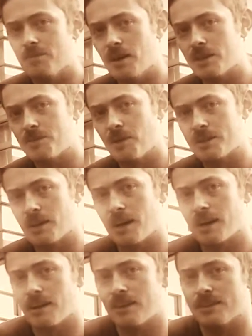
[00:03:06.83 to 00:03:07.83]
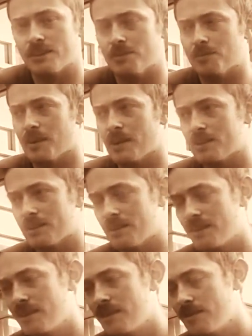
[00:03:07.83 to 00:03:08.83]
much harder, the supination.
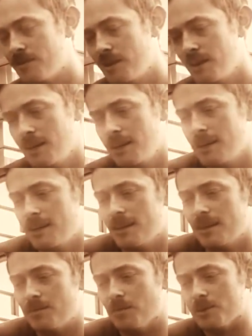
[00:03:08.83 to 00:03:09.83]
My